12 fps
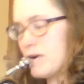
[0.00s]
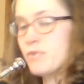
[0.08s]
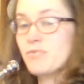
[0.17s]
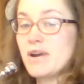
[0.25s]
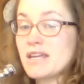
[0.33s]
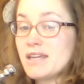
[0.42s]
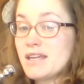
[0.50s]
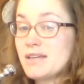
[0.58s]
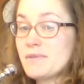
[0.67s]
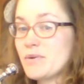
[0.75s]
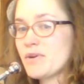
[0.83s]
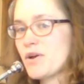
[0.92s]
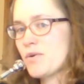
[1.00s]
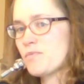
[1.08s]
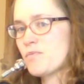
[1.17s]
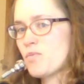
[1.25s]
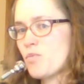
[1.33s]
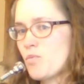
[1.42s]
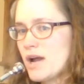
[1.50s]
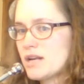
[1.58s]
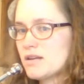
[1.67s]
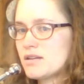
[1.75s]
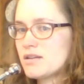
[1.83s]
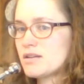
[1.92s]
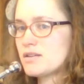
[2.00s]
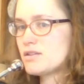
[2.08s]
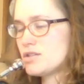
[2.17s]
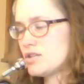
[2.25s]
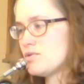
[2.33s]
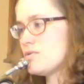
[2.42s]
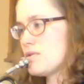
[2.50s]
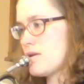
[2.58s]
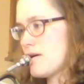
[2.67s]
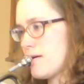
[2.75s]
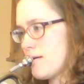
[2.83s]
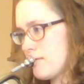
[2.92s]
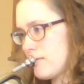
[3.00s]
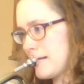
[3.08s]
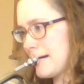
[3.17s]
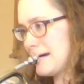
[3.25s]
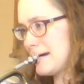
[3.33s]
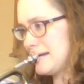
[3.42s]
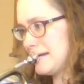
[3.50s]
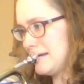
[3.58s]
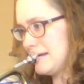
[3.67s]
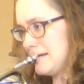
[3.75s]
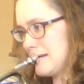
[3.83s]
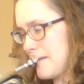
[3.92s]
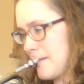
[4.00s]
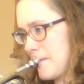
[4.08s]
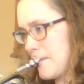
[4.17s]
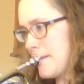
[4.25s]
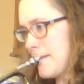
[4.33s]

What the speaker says: Ready? Here we go. 1, 2, ready, go.